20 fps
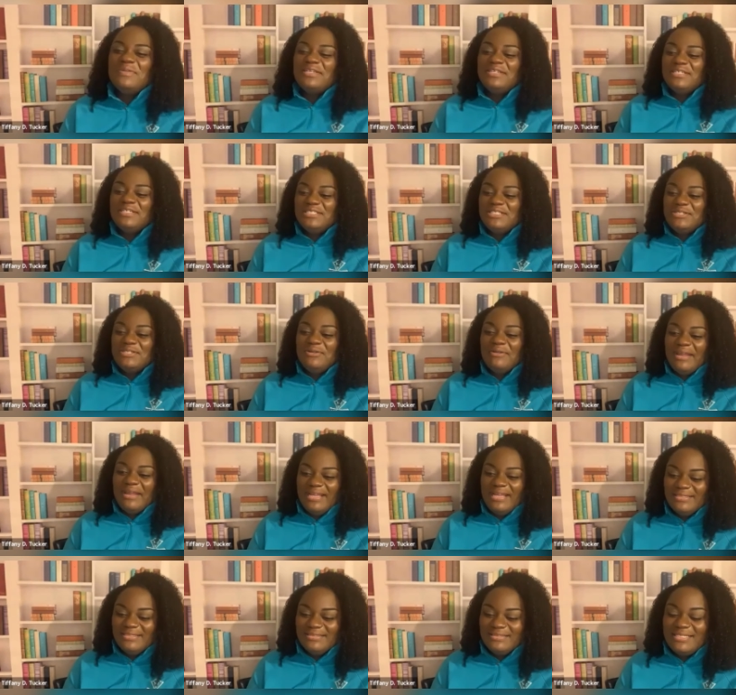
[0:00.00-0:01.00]
the good to
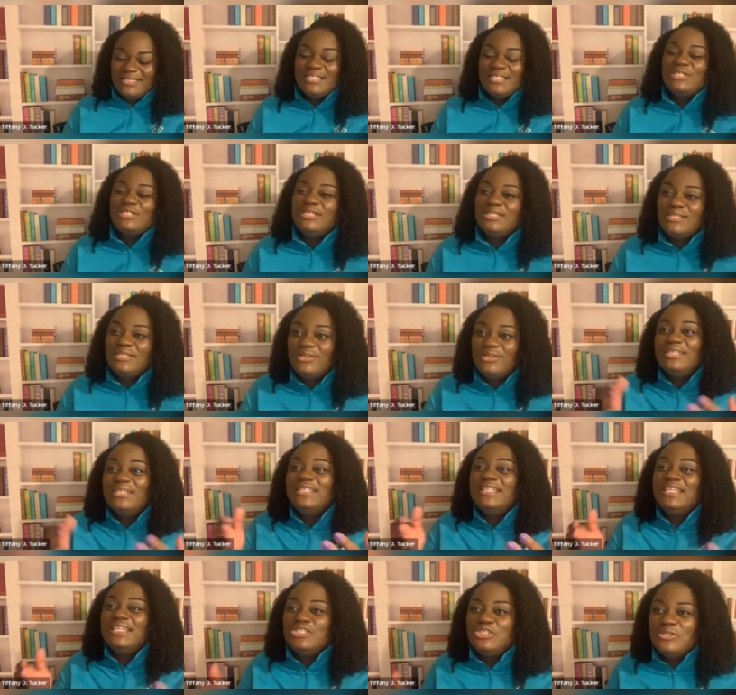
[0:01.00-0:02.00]
great? Because
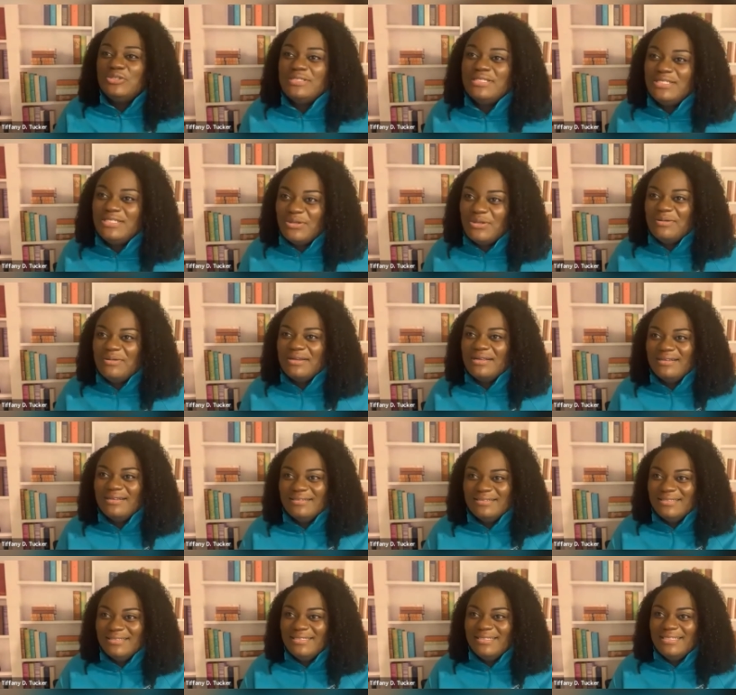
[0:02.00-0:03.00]
good gets you in the door.
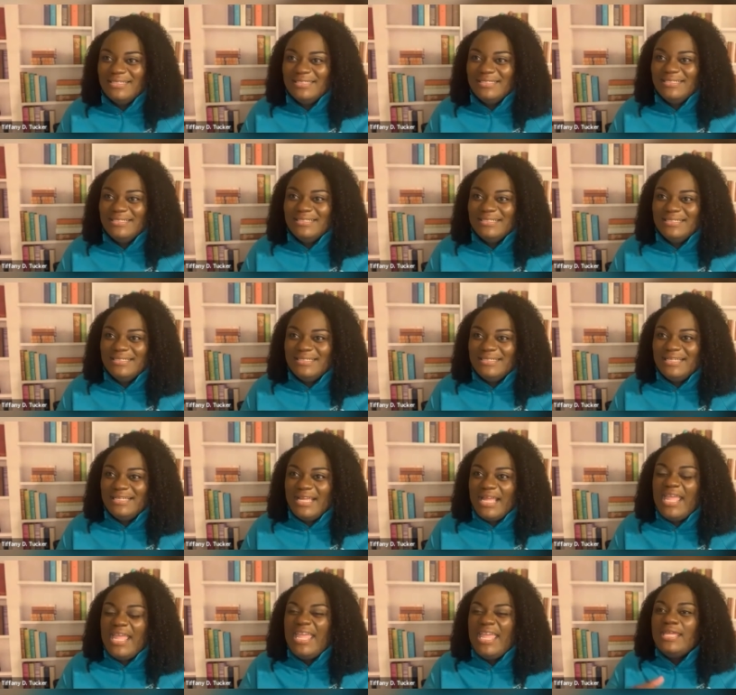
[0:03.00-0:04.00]

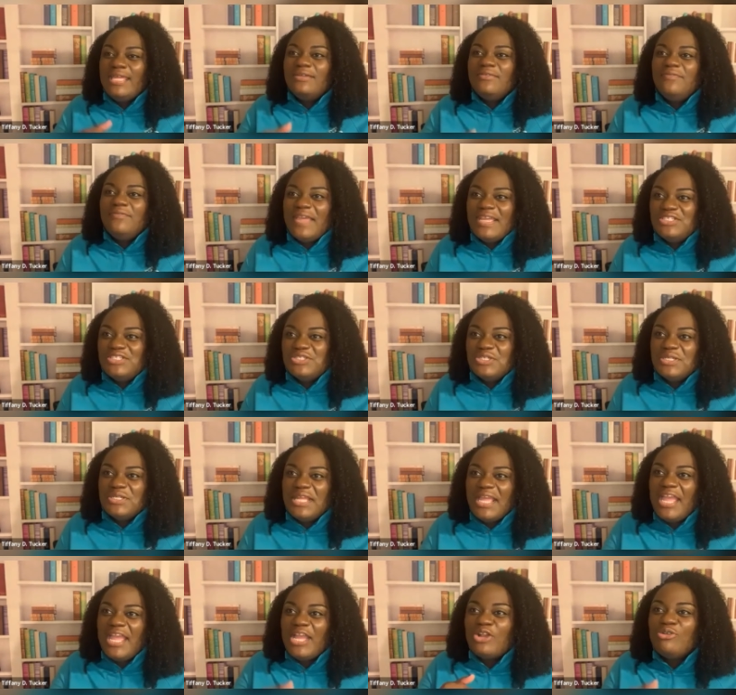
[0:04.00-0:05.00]

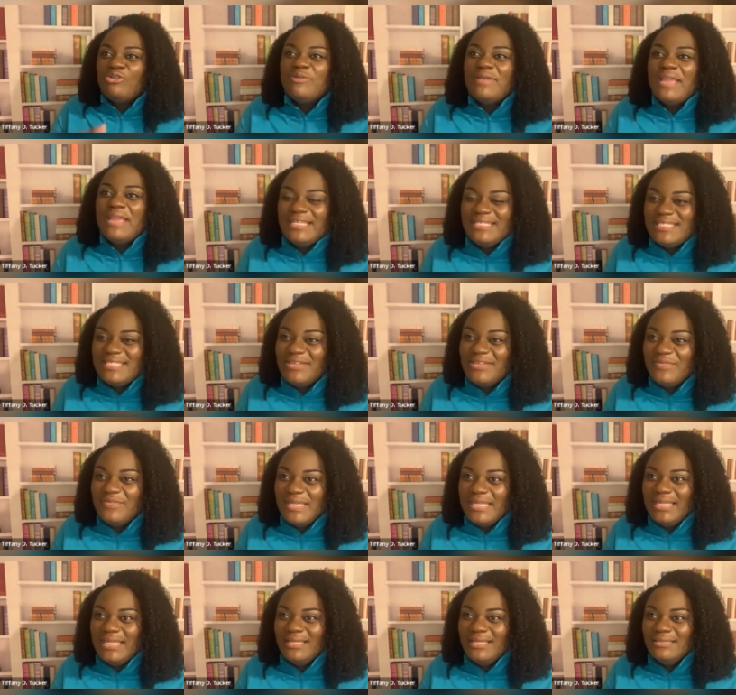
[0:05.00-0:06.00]
Innovation and
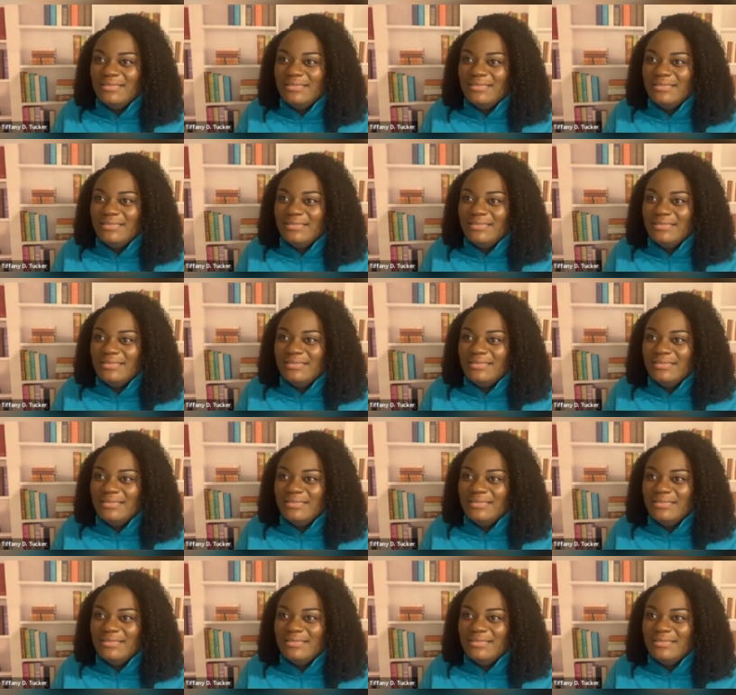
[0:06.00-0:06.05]
creativity.